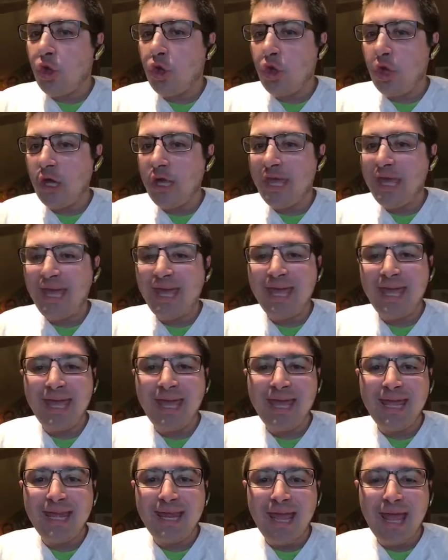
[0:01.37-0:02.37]

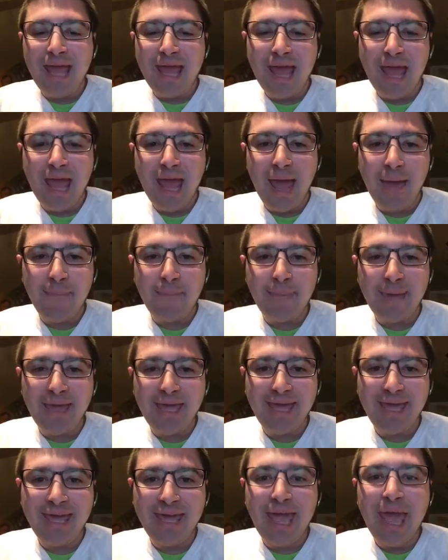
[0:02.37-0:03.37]
Good,
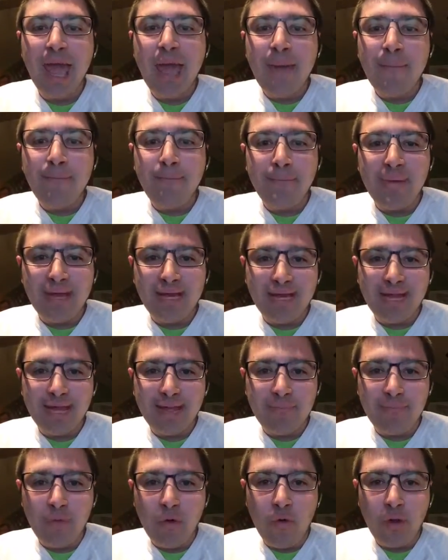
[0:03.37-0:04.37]
happy
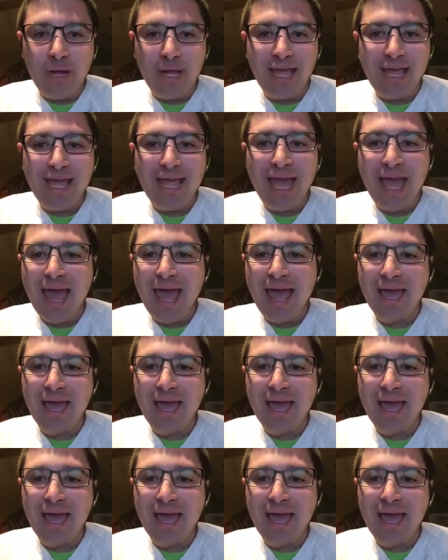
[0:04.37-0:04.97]
Monday morning.